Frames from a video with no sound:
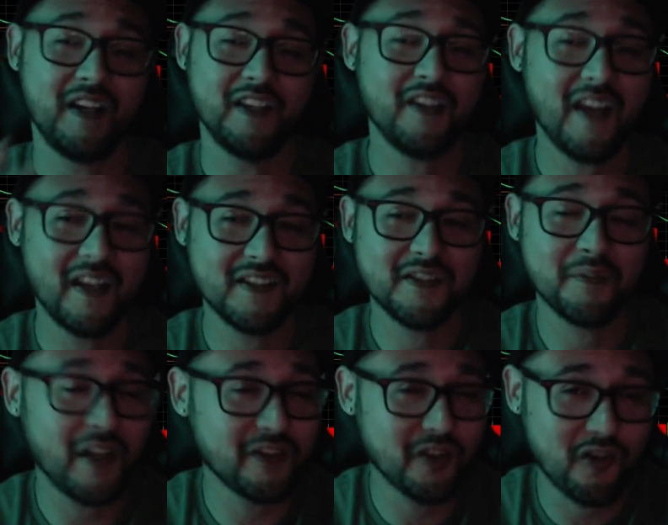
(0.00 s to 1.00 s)
Look at it, it's
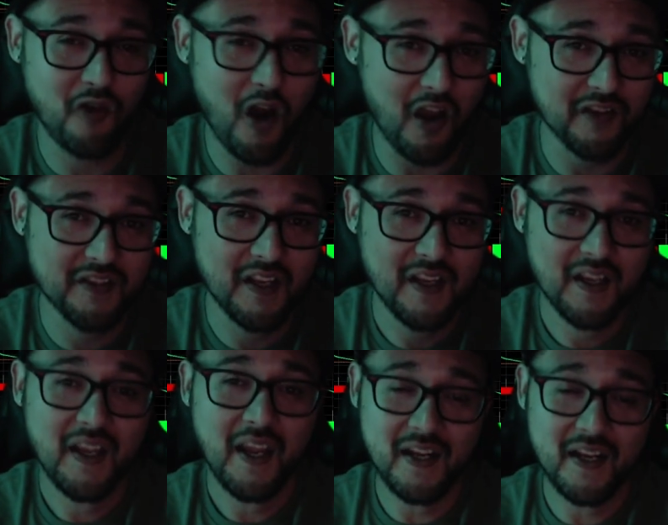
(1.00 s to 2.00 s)
about to cross.
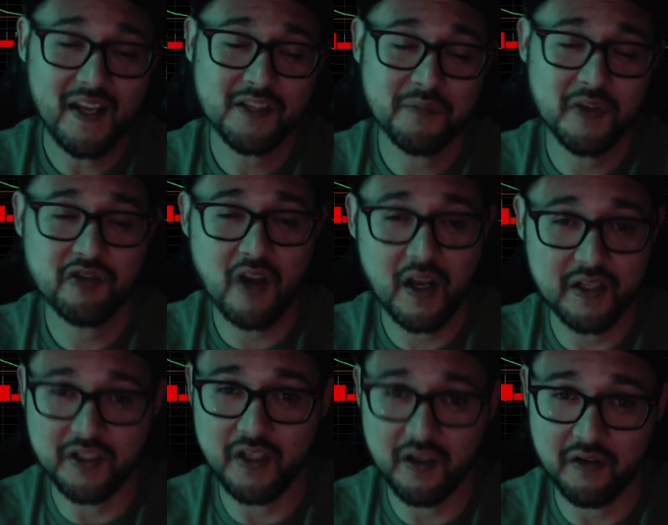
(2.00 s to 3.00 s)
And that's my strategy
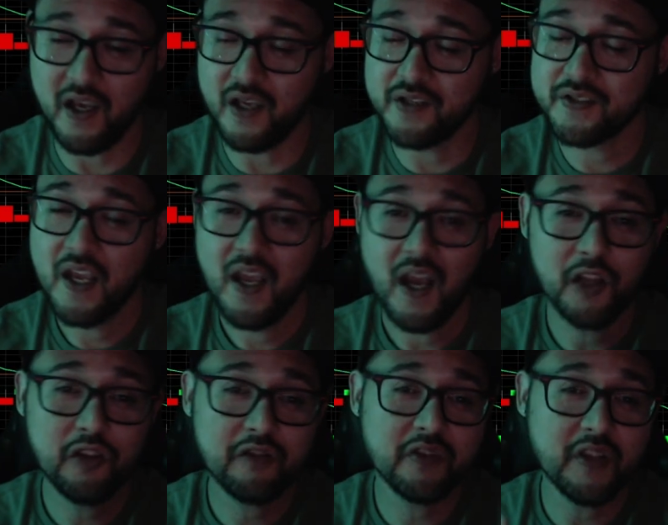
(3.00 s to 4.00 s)
here, guys. I
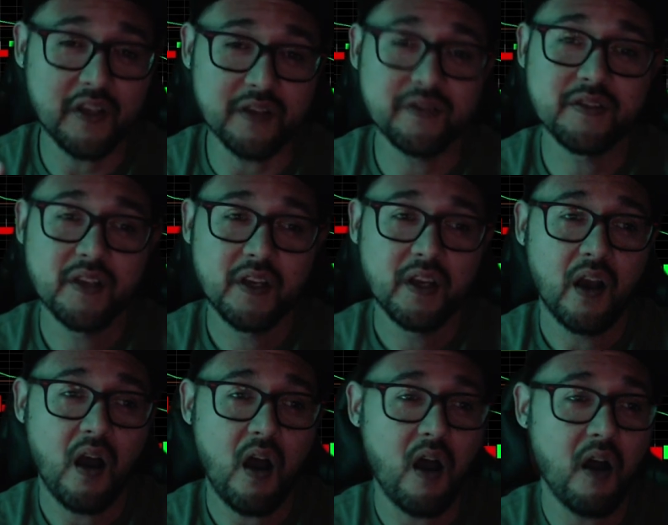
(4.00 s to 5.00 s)
look for this.
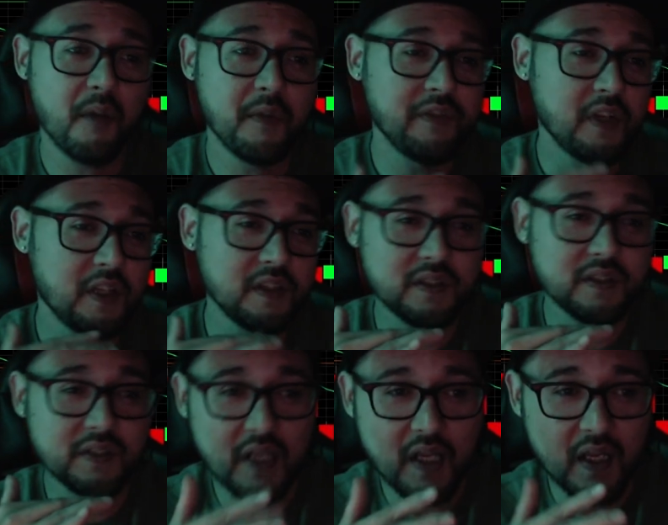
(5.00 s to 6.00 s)
Um, if you can
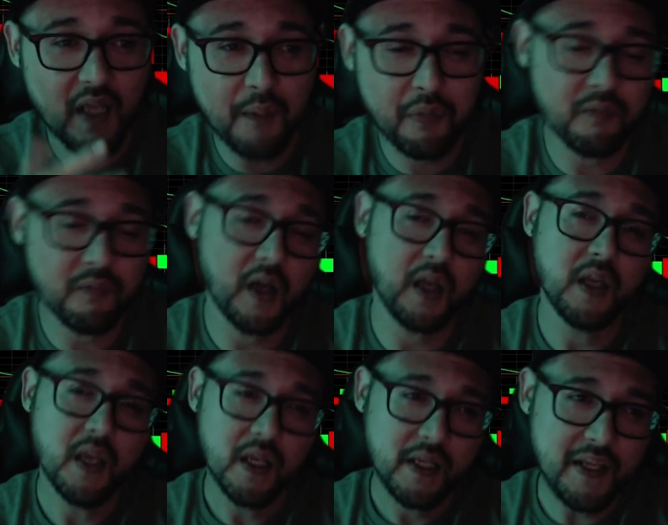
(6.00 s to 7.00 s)
see, I put my
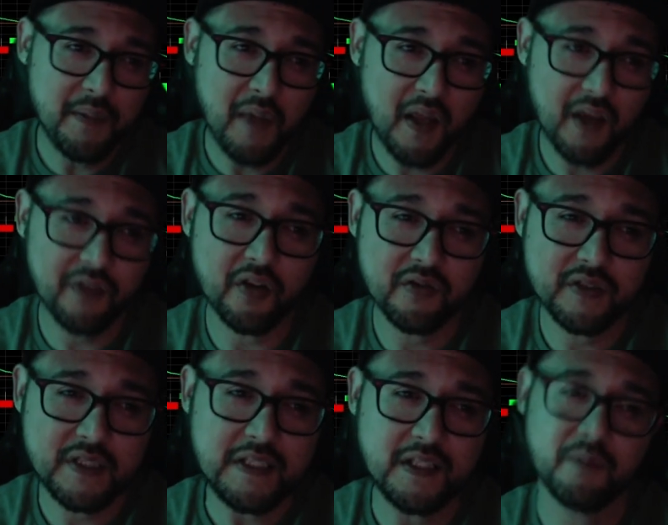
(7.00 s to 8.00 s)
EMA at
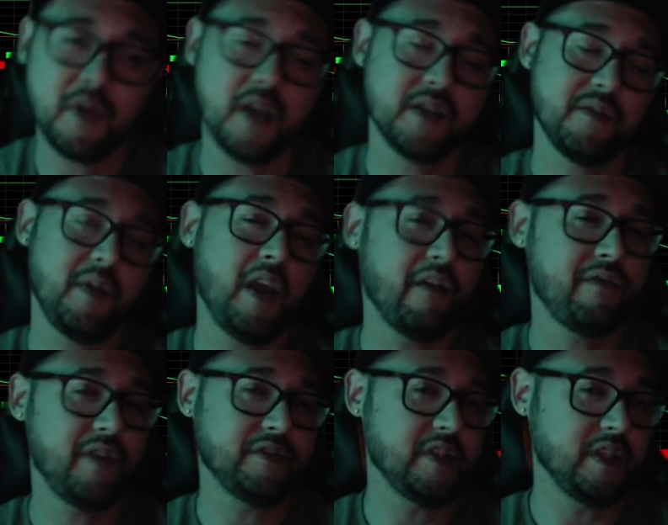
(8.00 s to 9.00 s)
13 and my SMA at
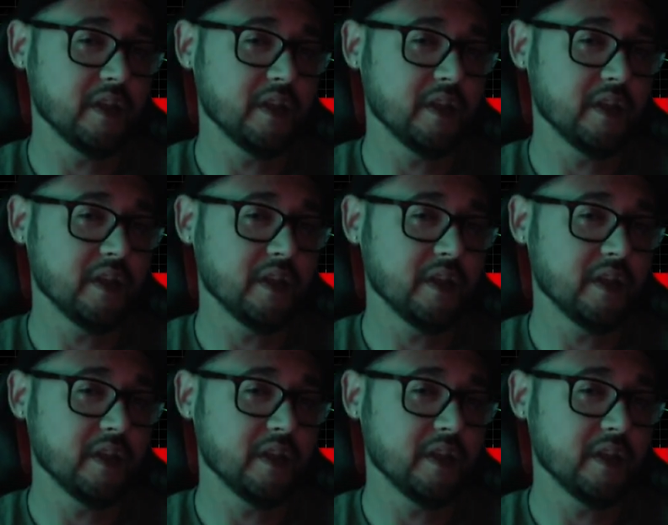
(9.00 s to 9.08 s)
15.